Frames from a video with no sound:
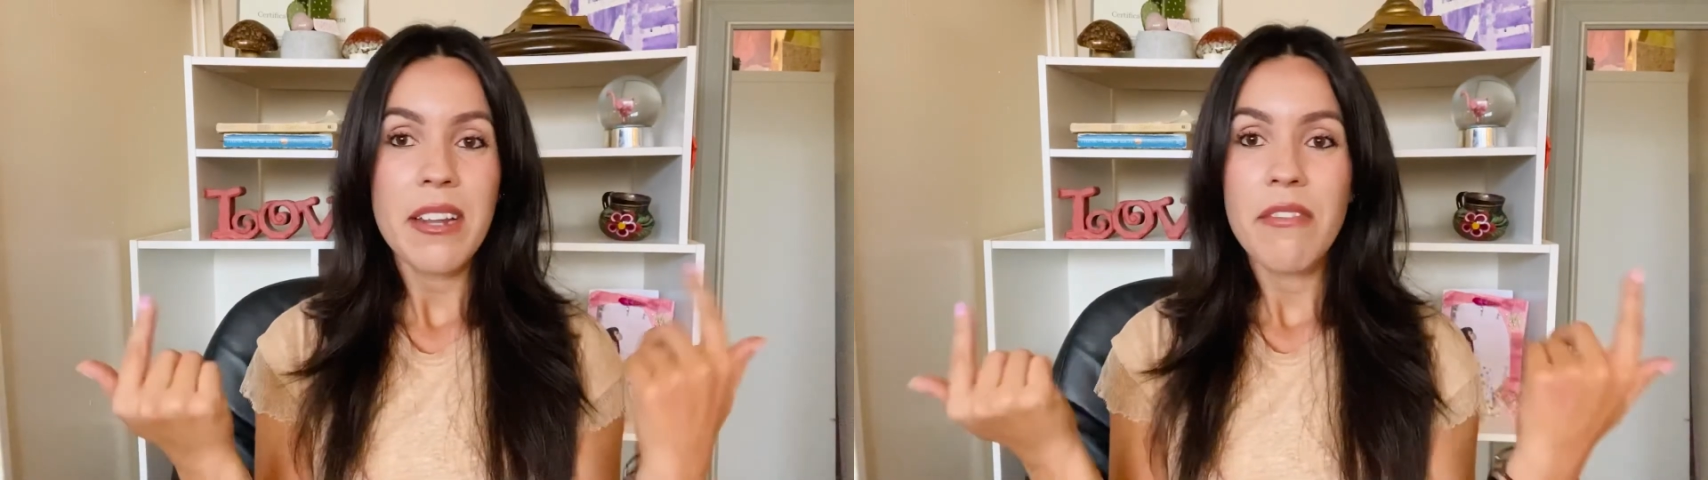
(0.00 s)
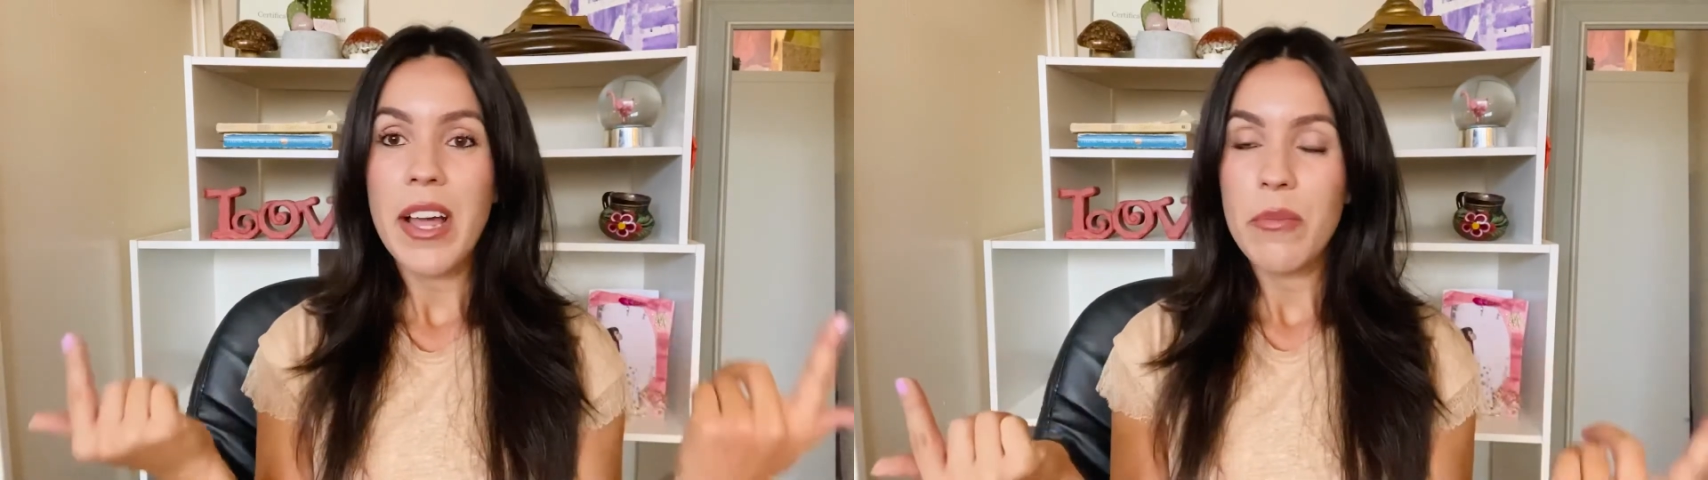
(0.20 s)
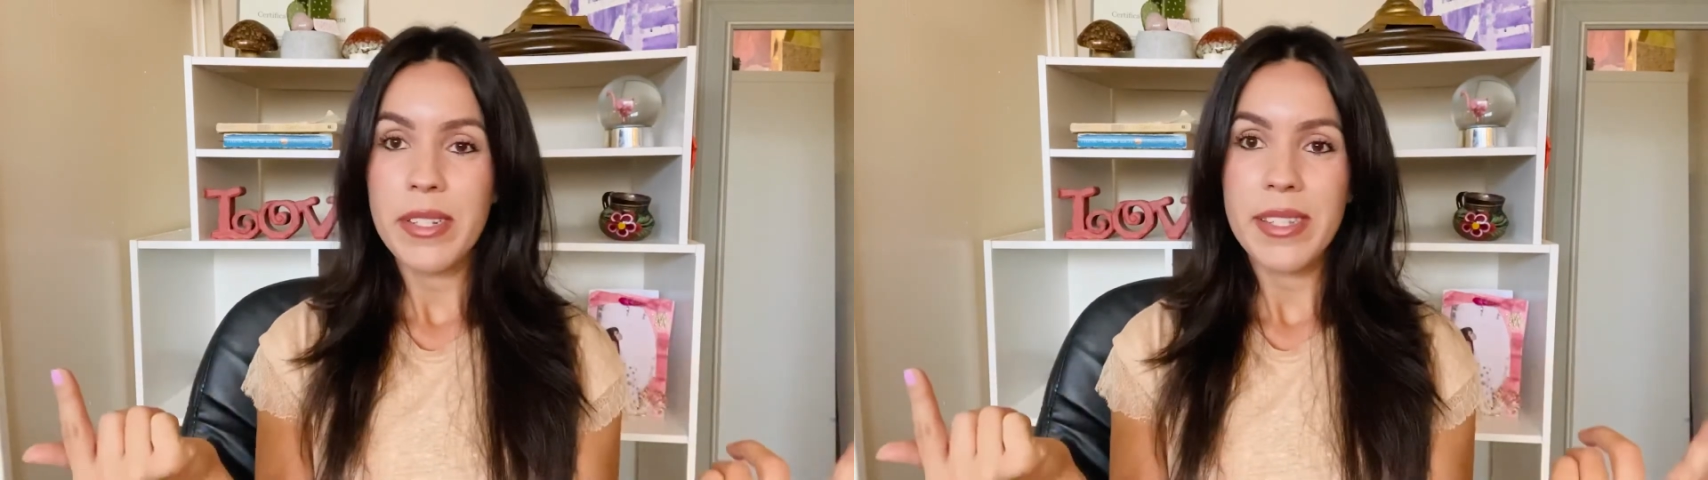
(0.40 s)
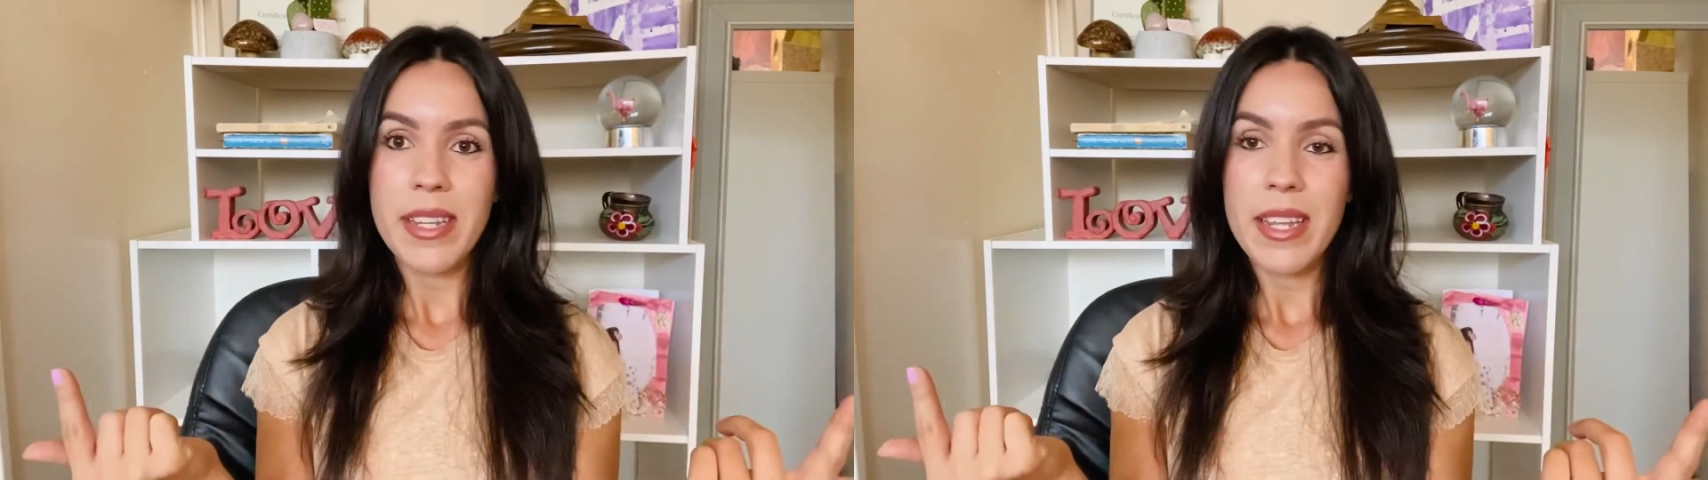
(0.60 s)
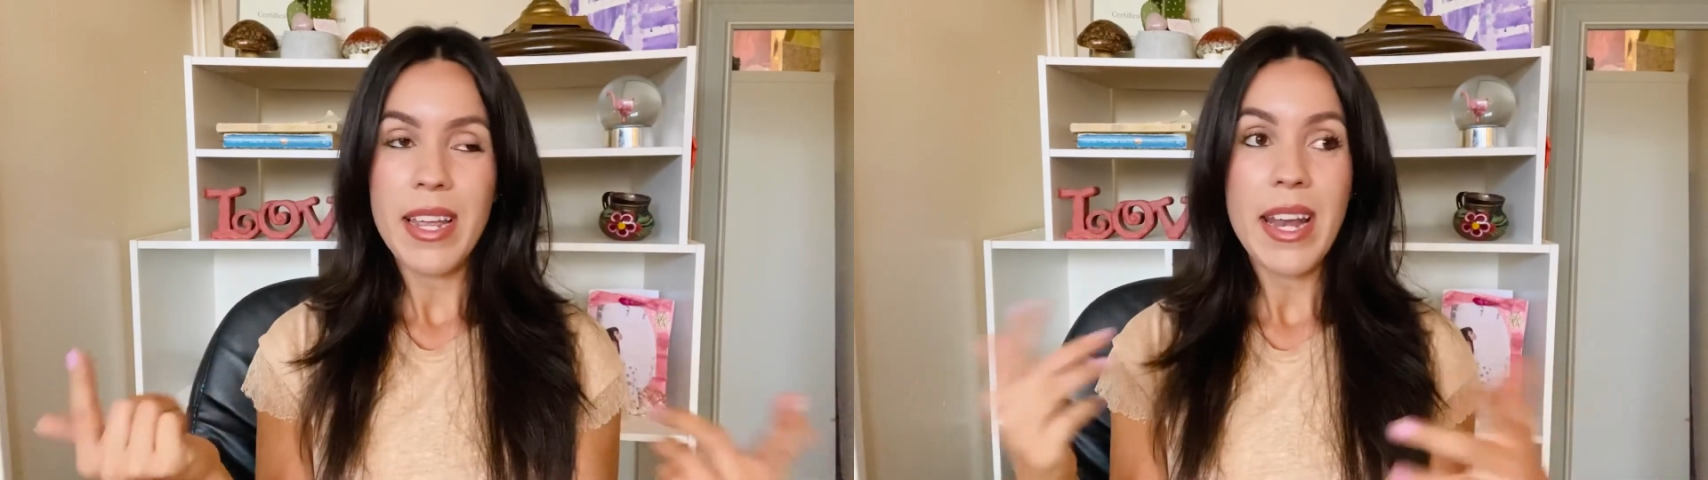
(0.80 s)
and
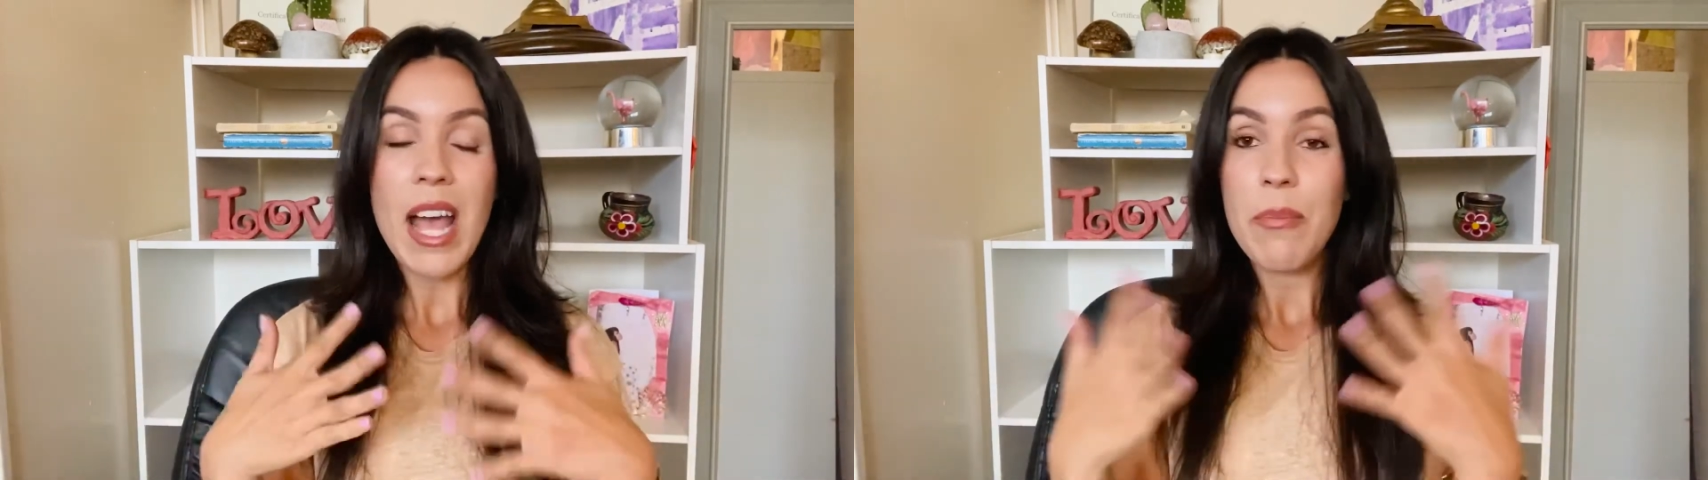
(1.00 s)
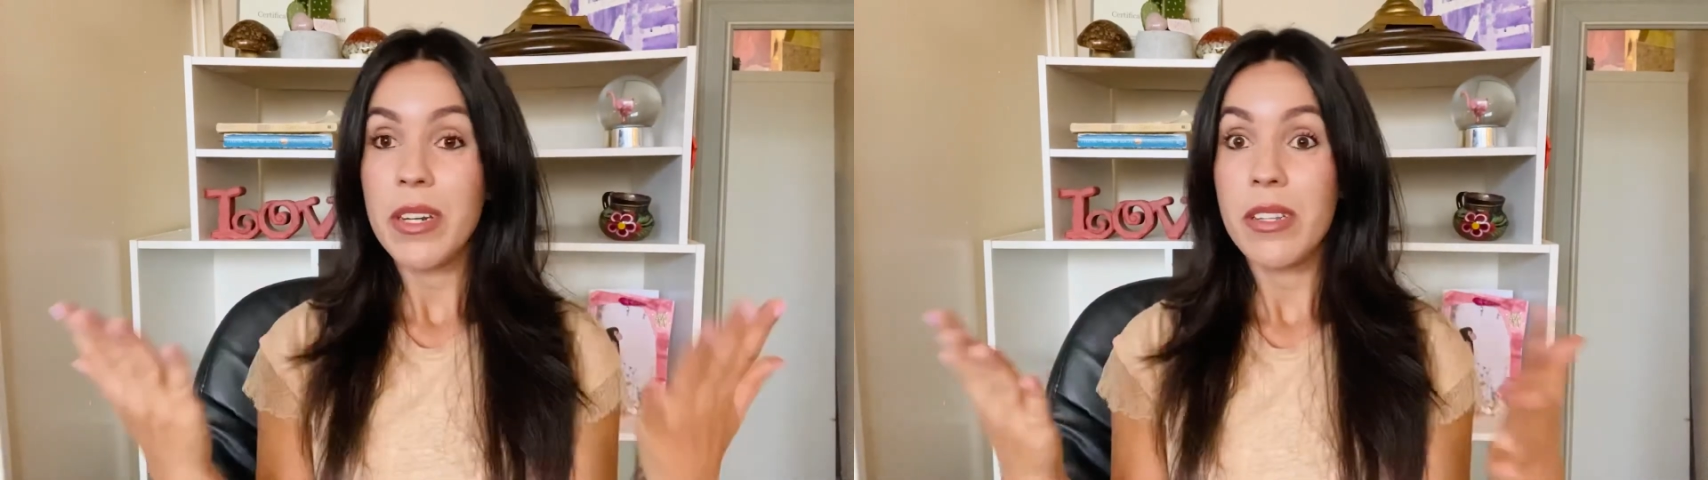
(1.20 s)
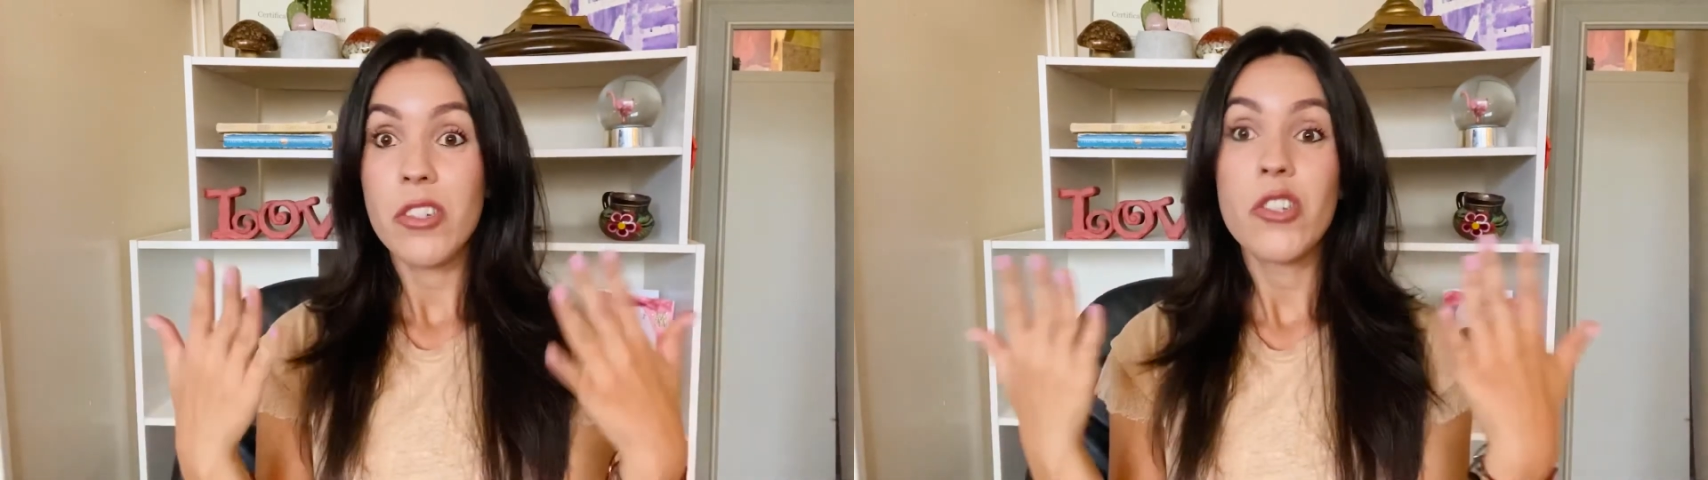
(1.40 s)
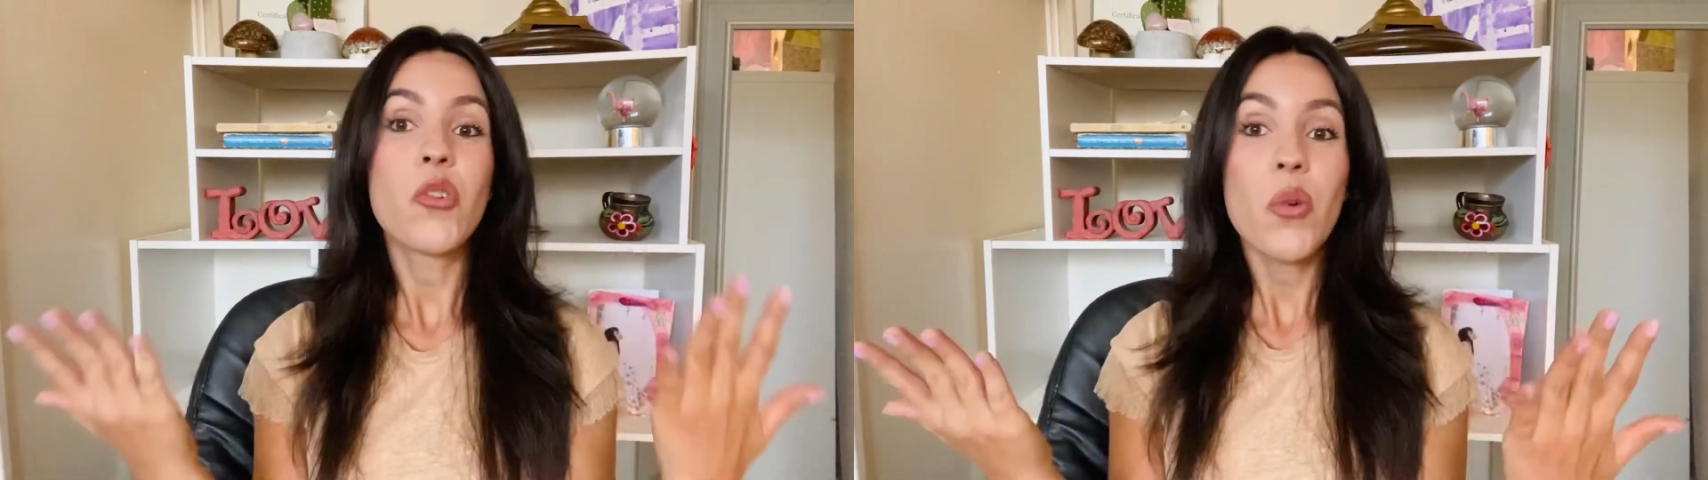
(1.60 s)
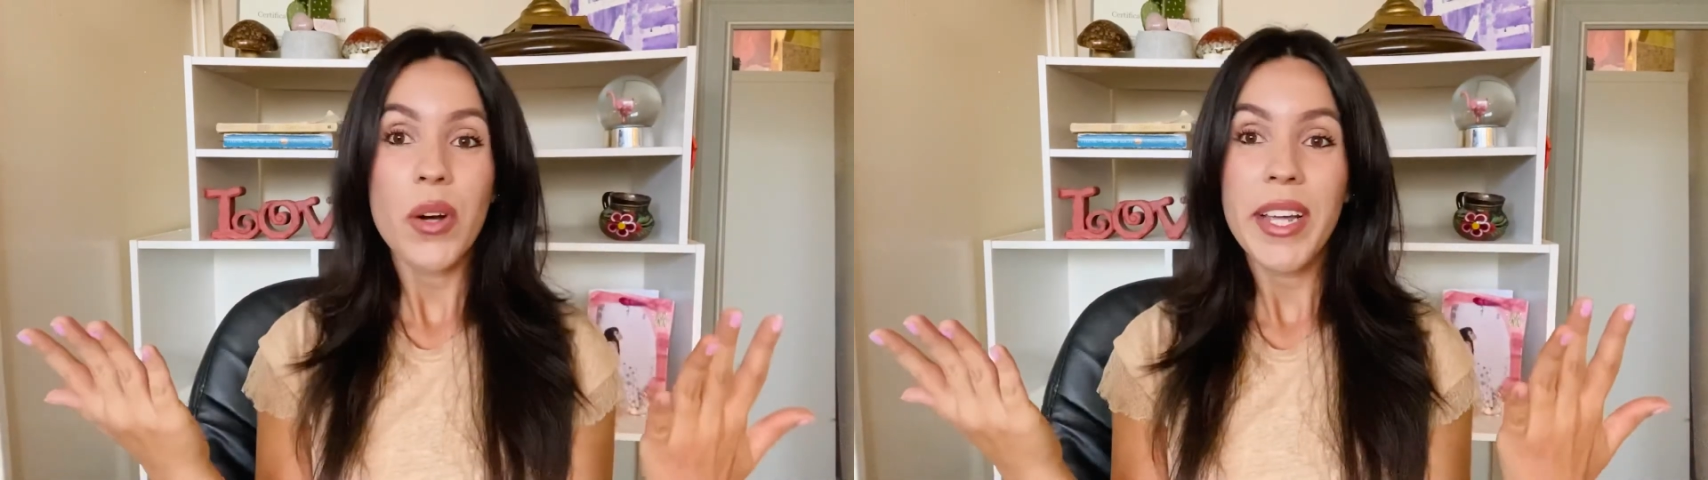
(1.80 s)
vibrancy and happiness and
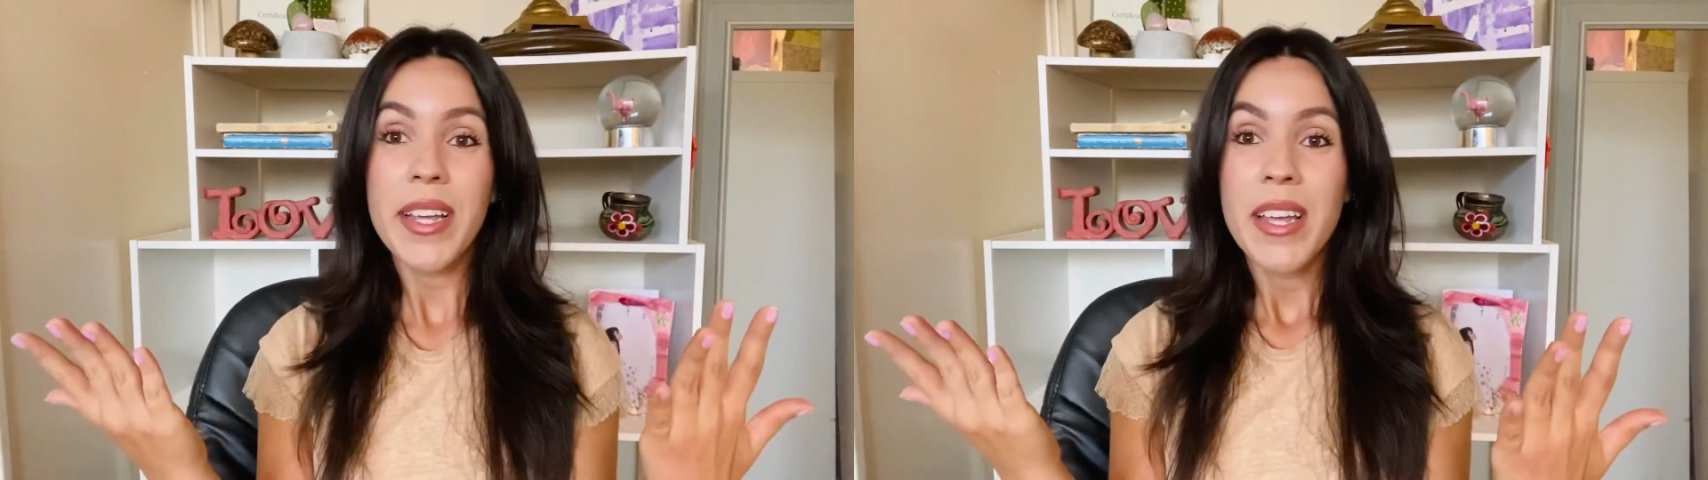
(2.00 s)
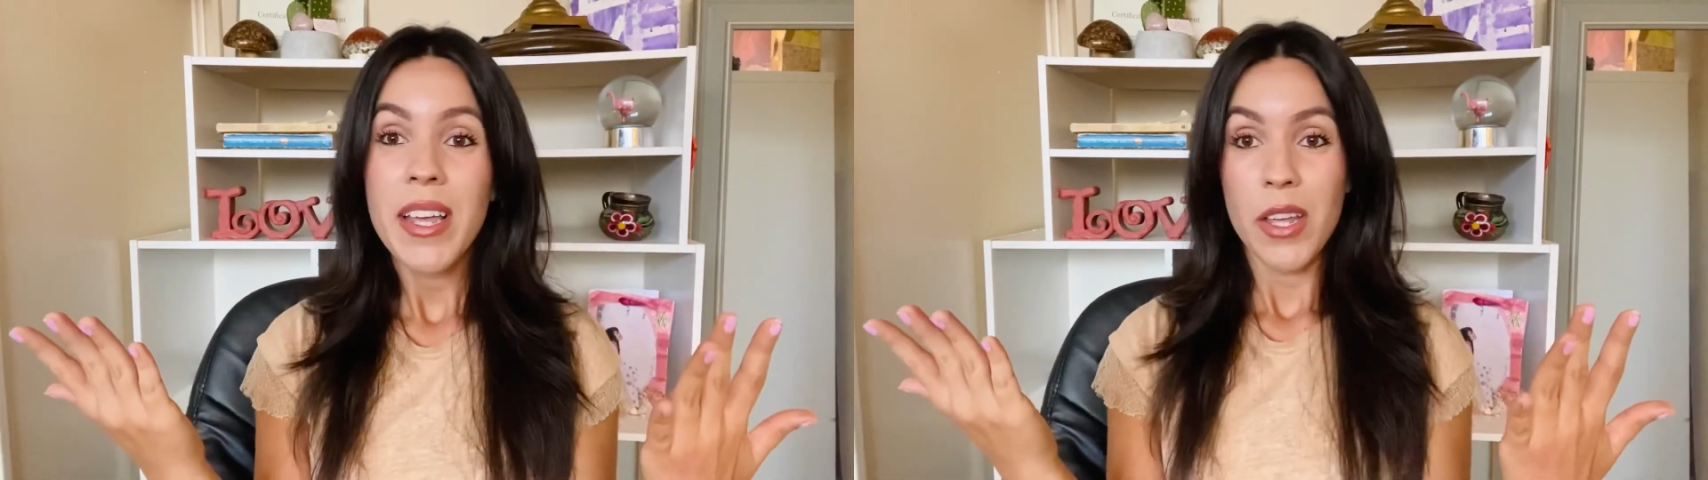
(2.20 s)
joy